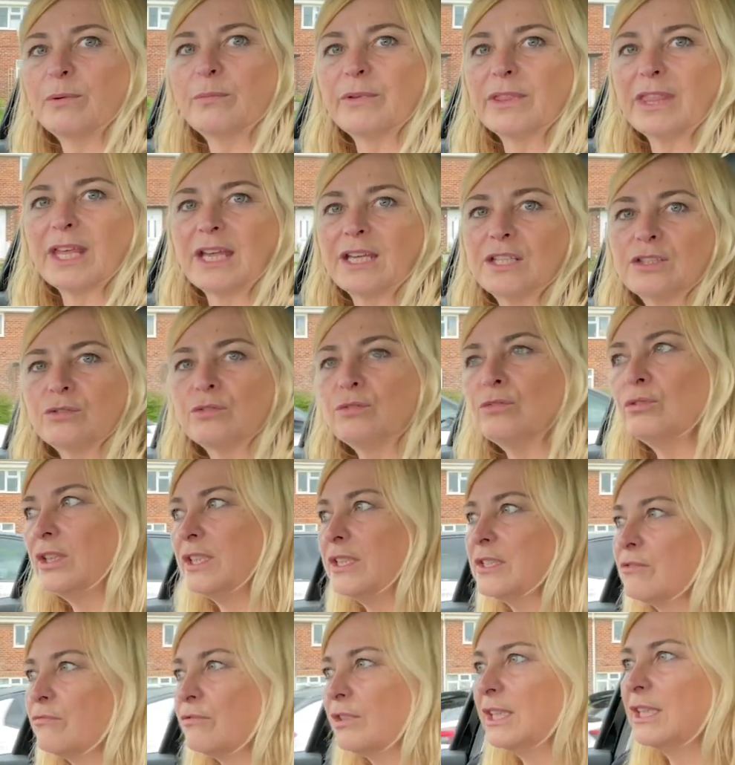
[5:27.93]
with that at all.
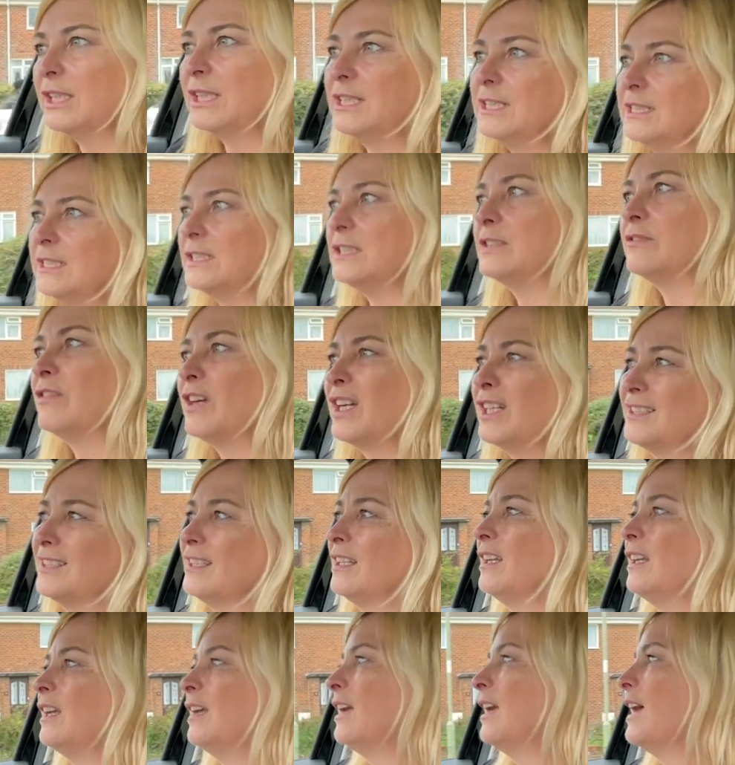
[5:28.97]
It's really easy to find.
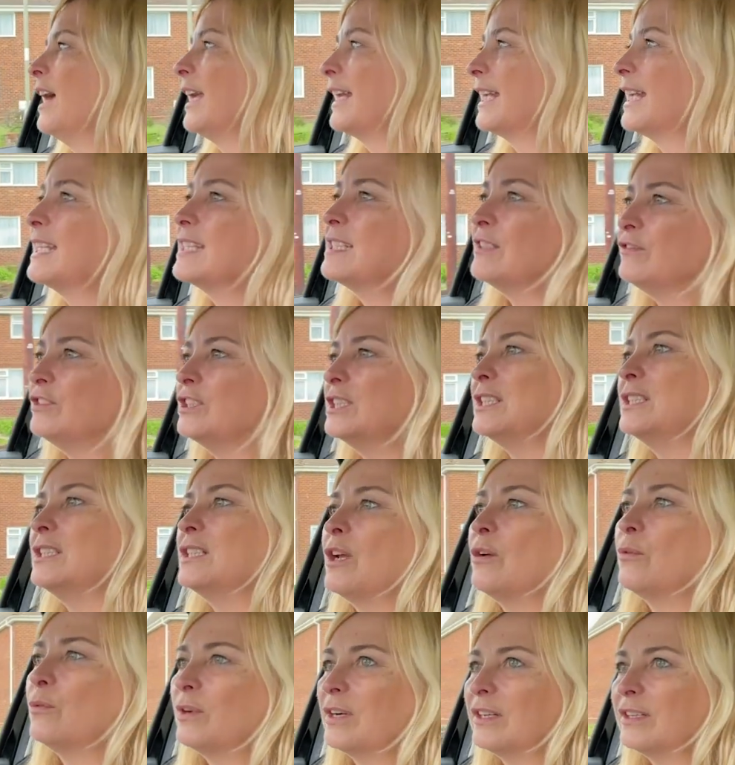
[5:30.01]
I guess if you didn't
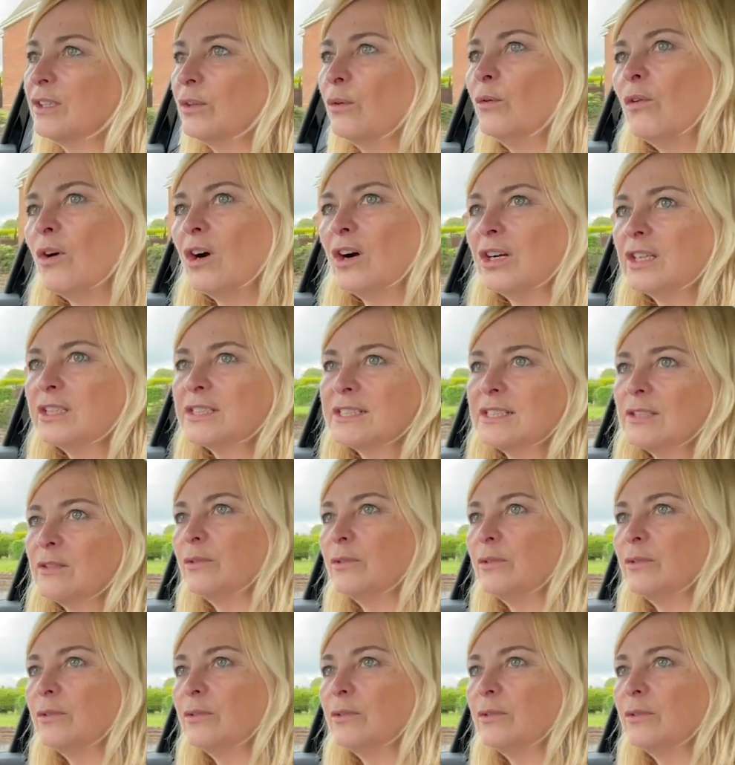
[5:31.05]
know where it was,